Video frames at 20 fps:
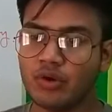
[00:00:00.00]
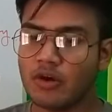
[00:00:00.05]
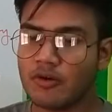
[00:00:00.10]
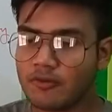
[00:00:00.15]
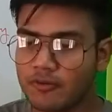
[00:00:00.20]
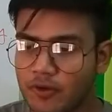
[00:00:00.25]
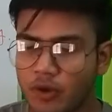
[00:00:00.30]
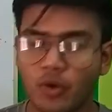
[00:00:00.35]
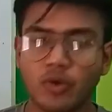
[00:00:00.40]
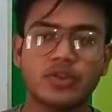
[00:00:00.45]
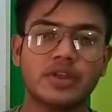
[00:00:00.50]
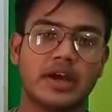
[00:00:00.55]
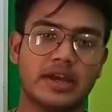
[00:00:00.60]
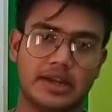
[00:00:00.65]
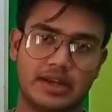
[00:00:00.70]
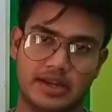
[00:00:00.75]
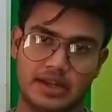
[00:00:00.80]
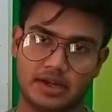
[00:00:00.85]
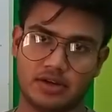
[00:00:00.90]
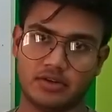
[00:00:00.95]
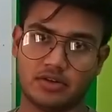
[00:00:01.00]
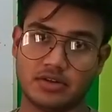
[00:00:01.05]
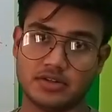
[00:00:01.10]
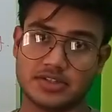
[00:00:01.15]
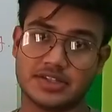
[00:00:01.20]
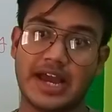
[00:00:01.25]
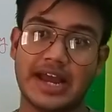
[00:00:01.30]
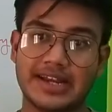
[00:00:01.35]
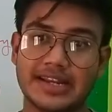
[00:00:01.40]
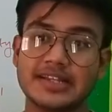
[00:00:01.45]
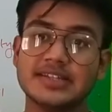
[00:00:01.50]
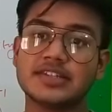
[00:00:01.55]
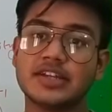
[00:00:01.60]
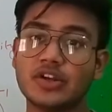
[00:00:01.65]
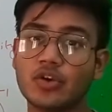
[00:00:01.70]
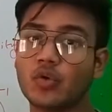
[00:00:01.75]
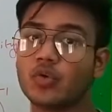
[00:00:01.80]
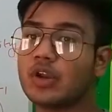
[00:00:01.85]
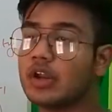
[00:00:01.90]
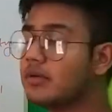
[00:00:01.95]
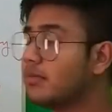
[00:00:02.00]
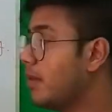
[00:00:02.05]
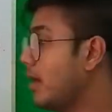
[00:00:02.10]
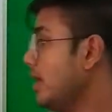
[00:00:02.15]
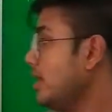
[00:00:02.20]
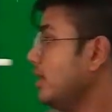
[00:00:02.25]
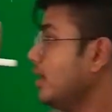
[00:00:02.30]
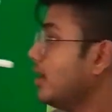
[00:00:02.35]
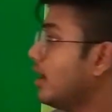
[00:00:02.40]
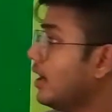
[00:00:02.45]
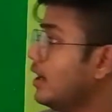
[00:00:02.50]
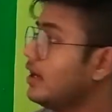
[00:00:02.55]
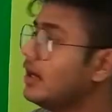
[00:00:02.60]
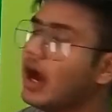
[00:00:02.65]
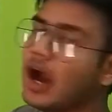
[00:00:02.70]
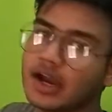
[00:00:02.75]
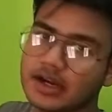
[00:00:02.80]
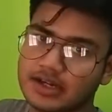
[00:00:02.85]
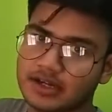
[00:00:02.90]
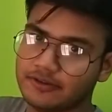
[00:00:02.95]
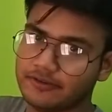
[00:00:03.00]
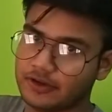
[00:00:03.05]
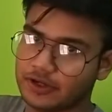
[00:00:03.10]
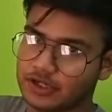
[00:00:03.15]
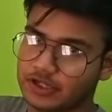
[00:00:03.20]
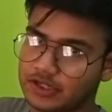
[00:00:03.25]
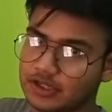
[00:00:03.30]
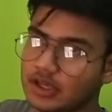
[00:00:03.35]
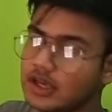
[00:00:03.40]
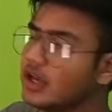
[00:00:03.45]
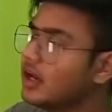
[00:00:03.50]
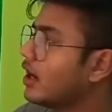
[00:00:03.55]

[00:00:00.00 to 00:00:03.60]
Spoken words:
flow the electrons. That is denoted by conductivity.